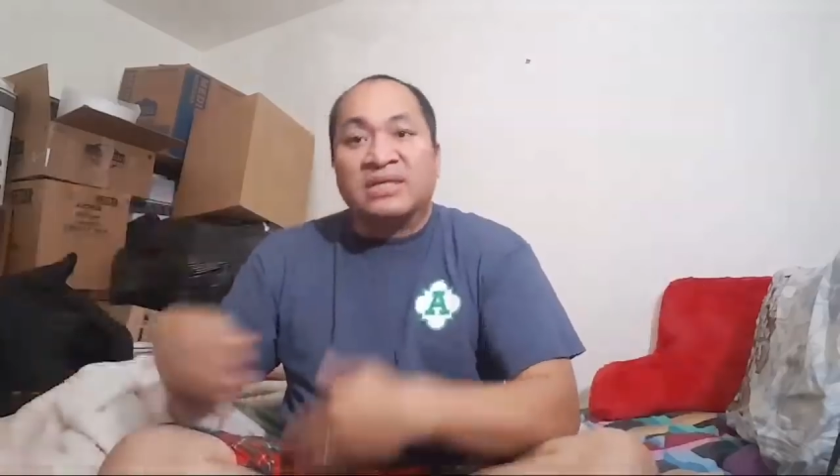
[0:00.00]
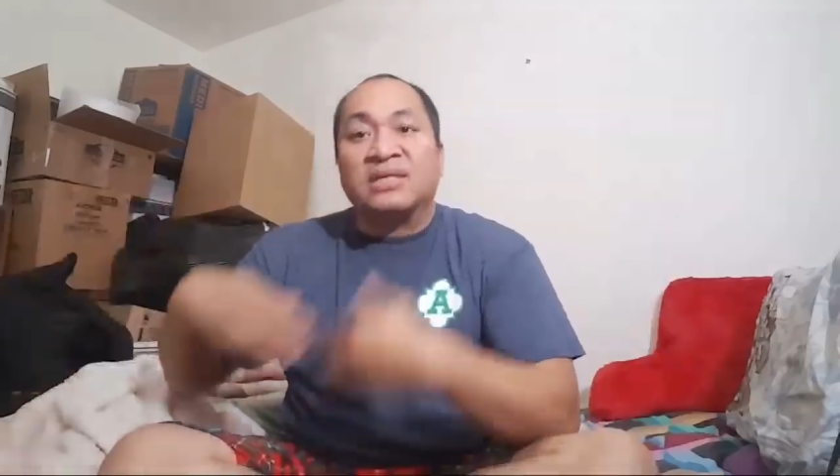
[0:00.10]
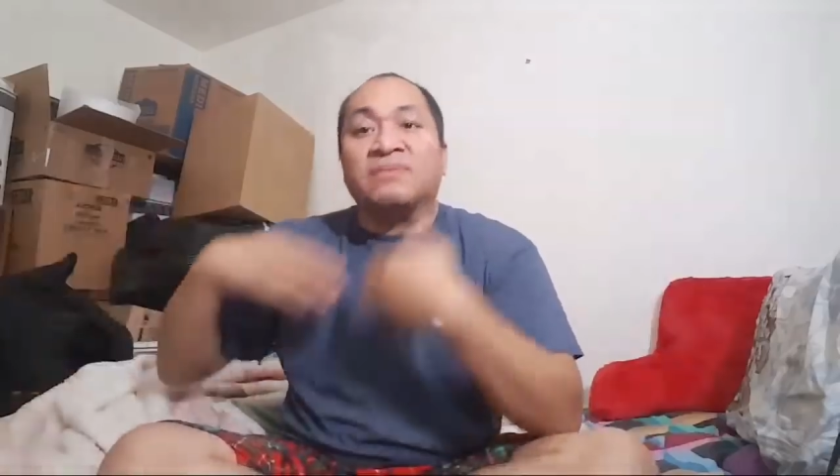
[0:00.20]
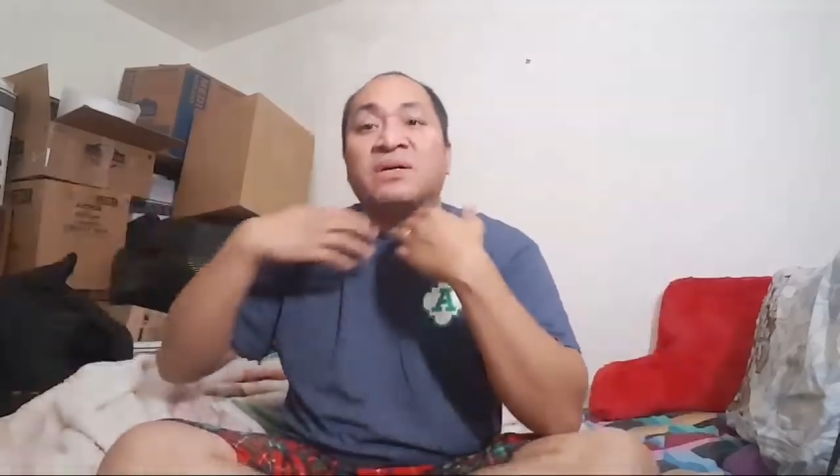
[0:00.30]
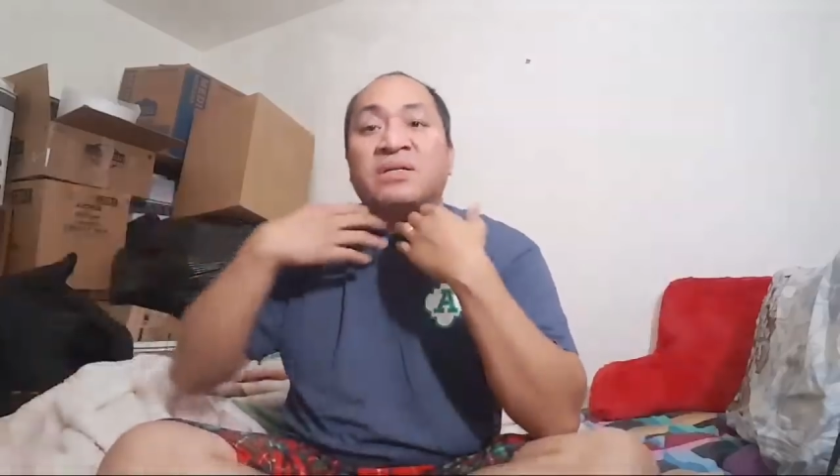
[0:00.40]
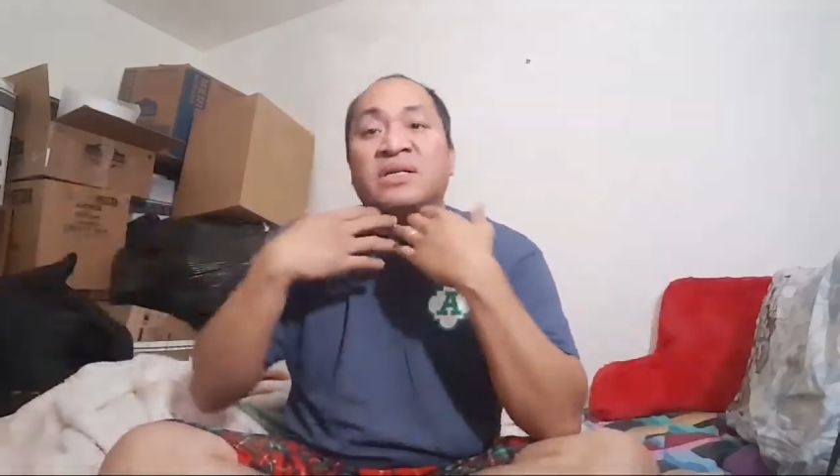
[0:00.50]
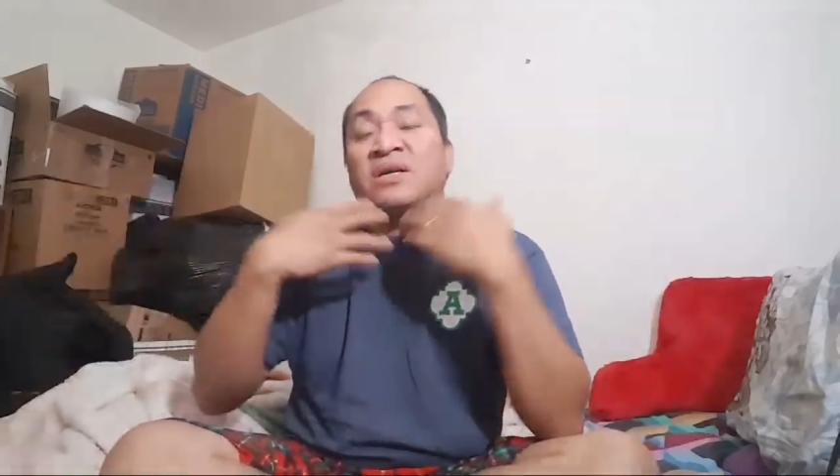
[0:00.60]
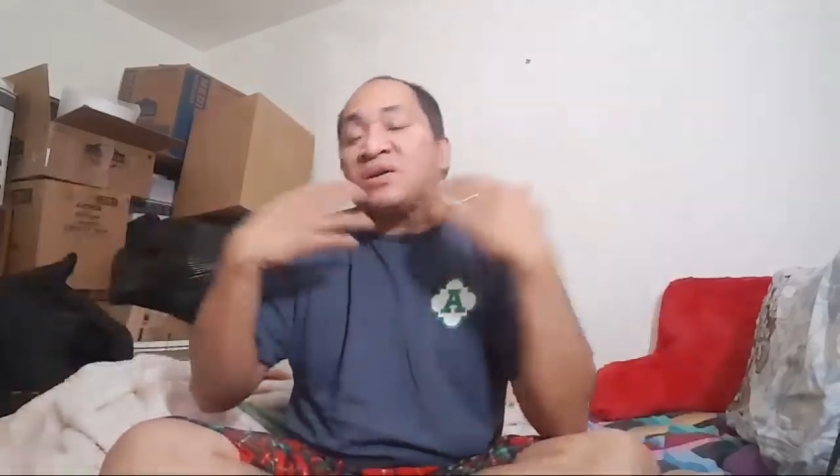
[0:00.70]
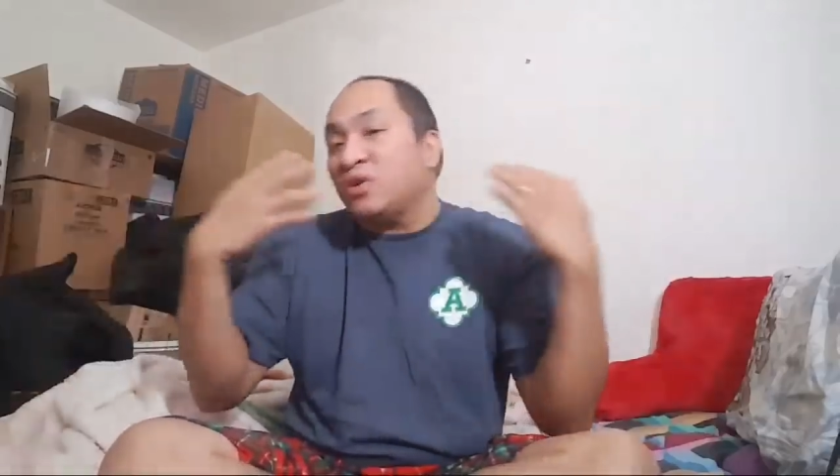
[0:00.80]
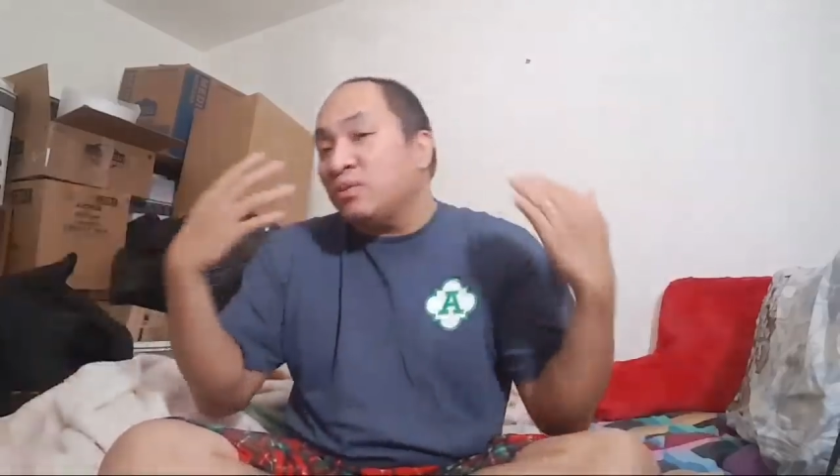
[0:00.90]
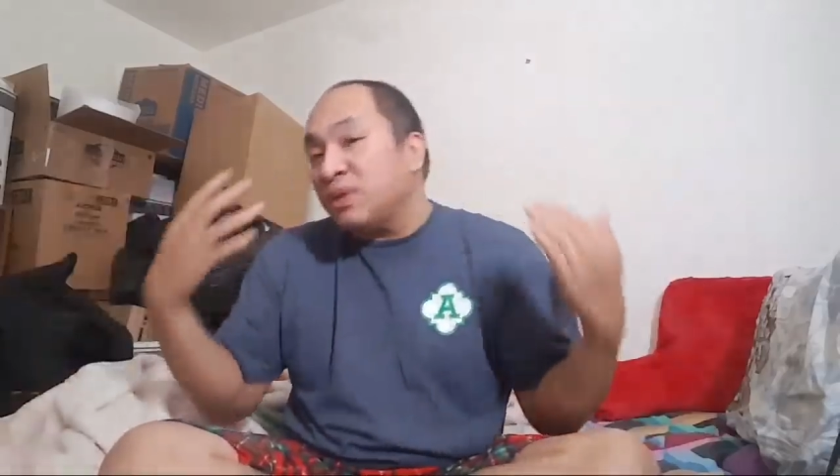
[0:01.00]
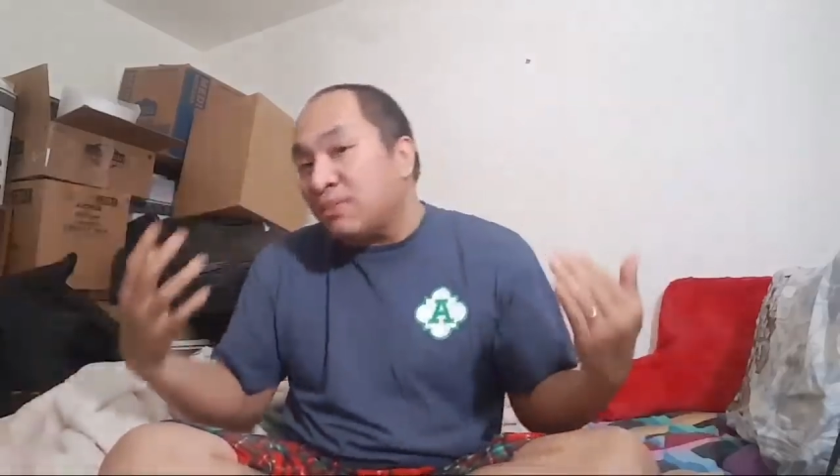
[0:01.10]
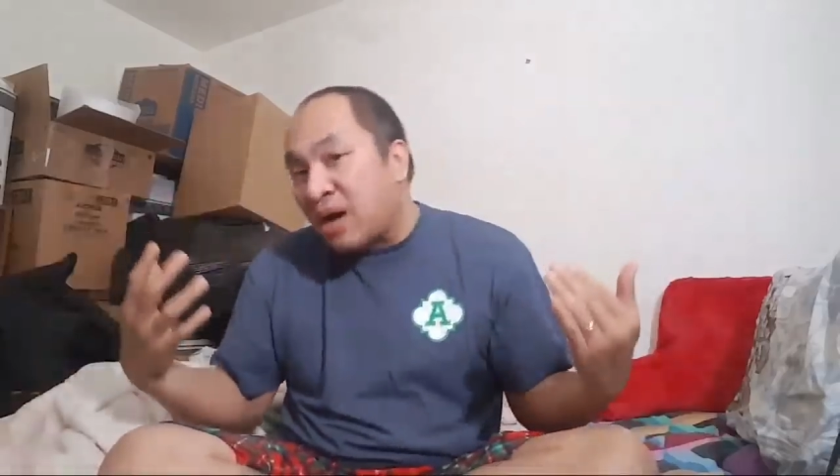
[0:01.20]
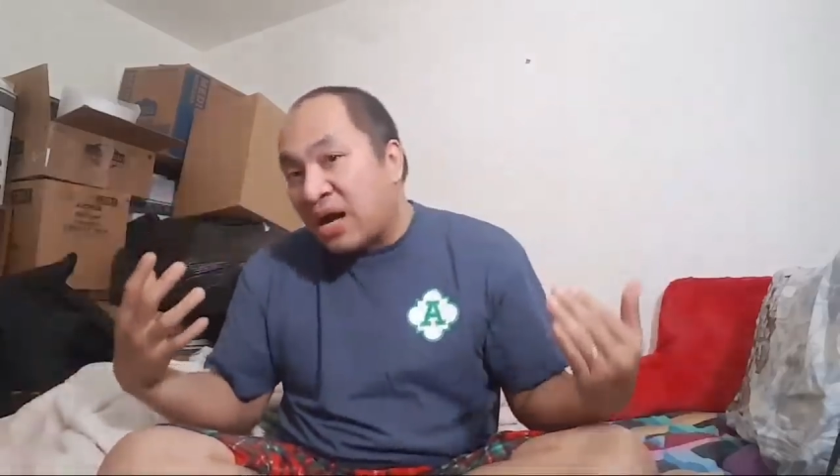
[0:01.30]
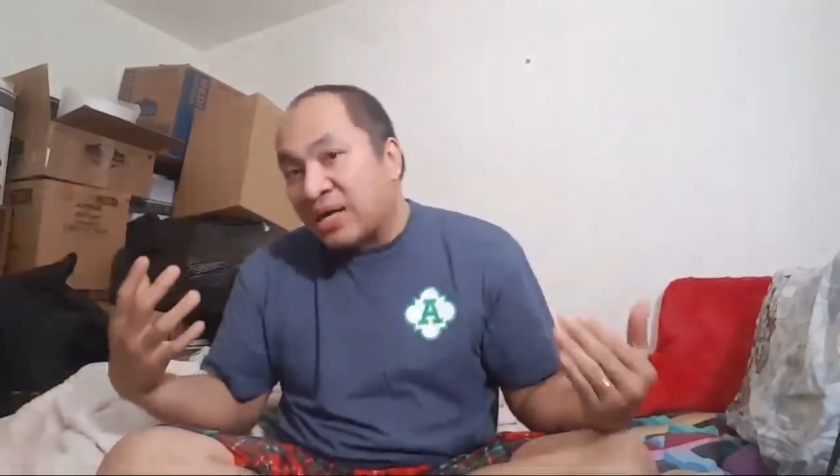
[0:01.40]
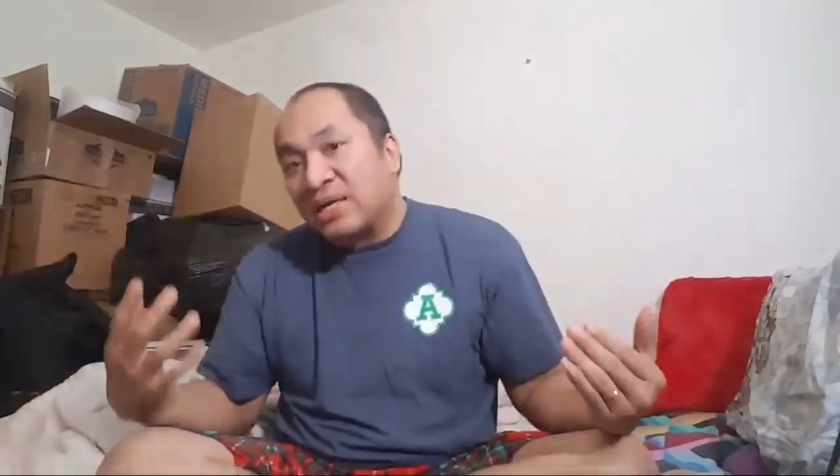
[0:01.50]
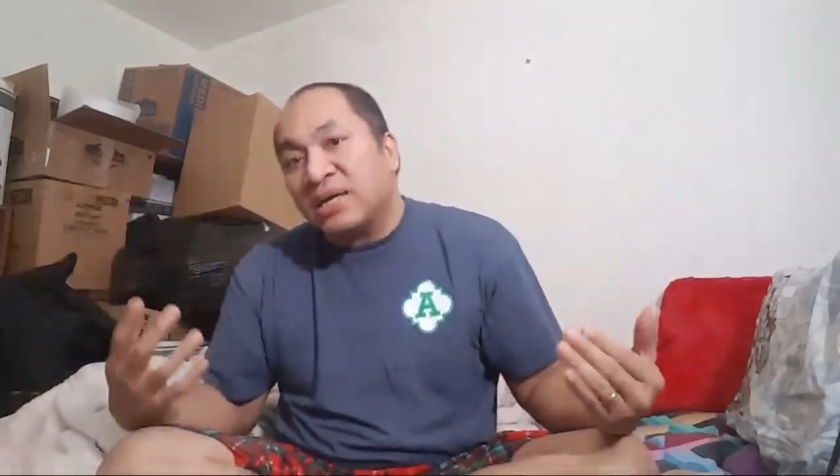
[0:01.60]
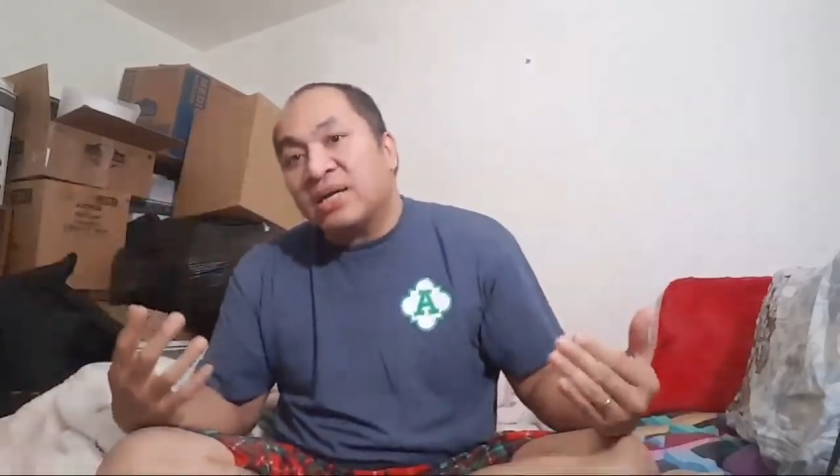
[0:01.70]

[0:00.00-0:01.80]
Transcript: is the merging of the human mind